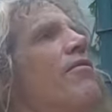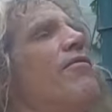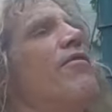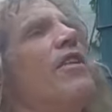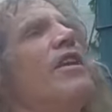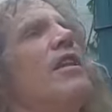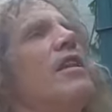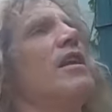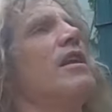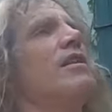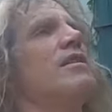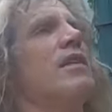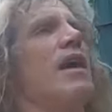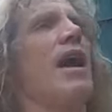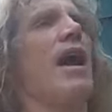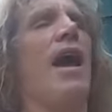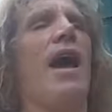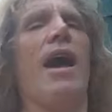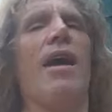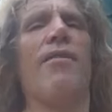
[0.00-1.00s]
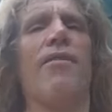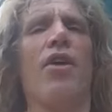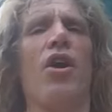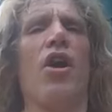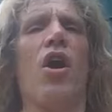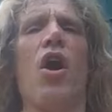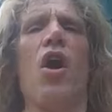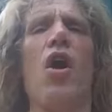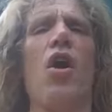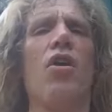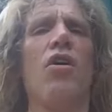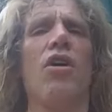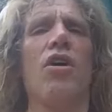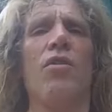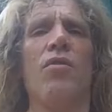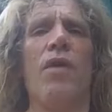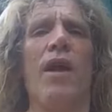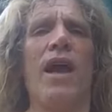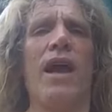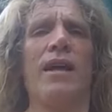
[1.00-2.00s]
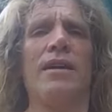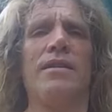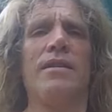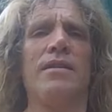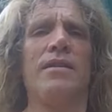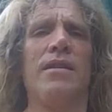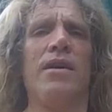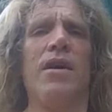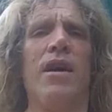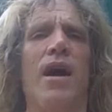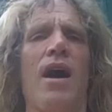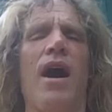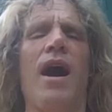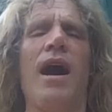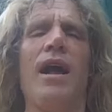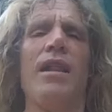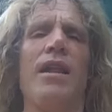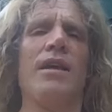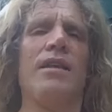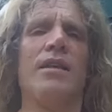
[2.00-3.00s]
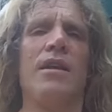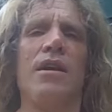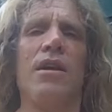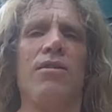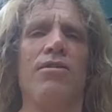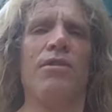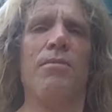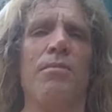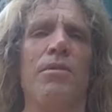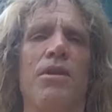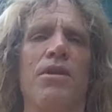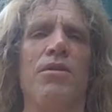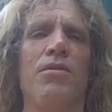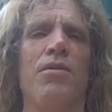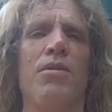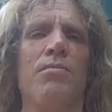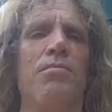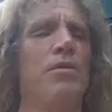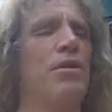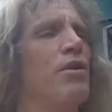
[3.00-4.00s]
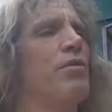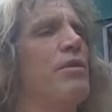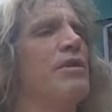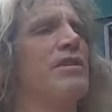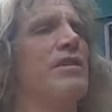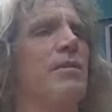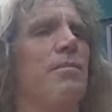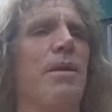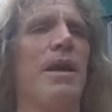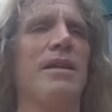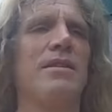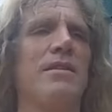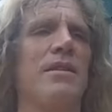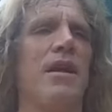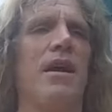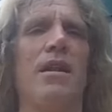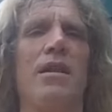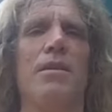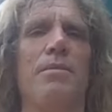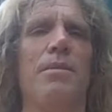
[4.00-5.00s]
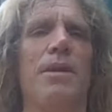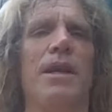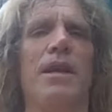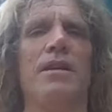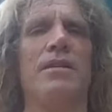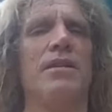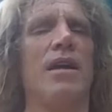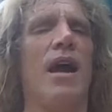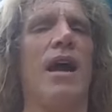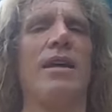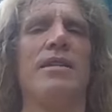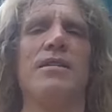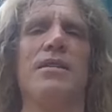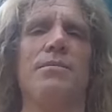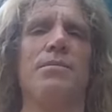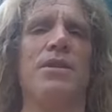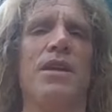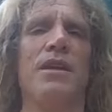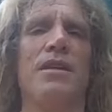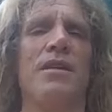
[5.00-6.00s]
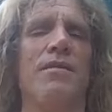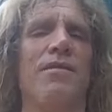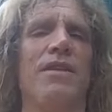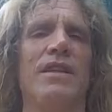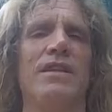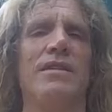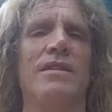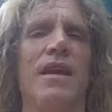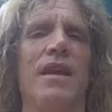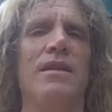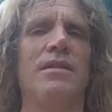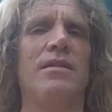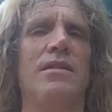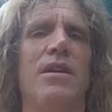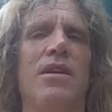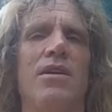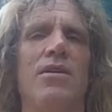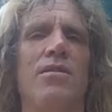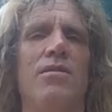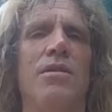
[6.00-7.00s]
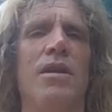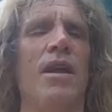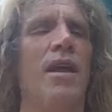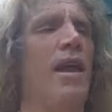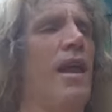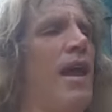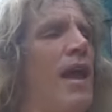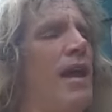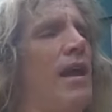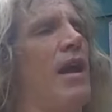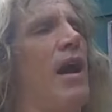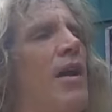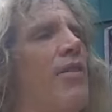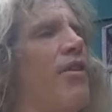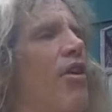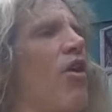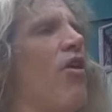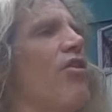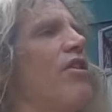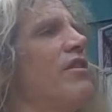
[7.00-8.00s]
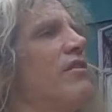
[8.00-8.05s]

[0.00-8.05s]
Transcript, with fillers: feelings I have are all correct, I like the color blue. Blue is the best color because I subjectively say so. And on all